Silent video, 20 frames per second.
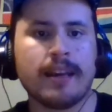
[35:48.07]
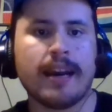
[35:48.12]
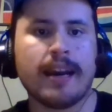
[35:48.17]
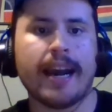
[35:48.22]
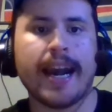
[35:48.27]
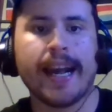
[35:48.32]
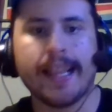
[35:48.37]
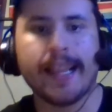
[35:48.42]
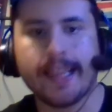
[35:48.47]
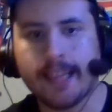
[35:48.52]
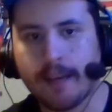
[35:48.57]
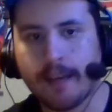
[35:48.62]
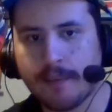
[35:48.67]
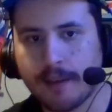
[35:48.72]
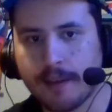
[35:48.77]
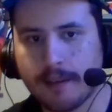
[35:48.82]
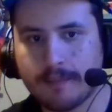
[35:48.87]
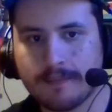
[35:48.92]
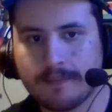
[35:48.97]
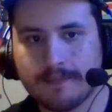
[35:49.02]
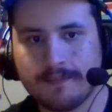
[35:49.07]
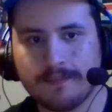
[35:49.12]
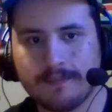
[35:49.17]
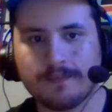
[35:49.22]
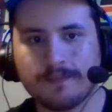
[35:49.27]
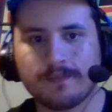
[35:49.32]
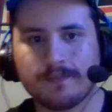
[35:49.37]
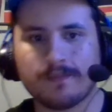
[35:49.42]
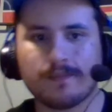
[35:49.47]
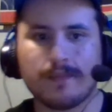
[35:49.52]
I love
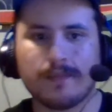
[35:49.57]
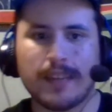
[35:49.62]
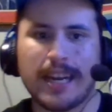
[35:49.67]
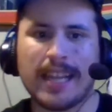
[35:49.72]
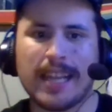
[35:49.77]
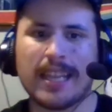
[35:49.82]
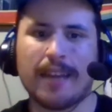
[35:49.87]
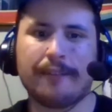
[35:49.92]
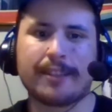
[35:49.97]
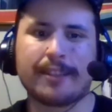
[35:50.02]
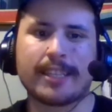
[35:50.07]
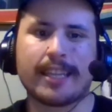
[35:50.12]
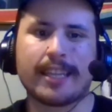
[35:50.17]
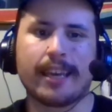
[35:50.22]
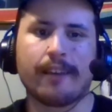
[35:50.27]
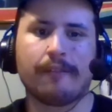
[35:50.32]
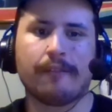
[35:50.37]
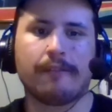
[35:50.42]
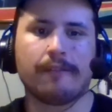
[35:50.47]
it. I love it to death.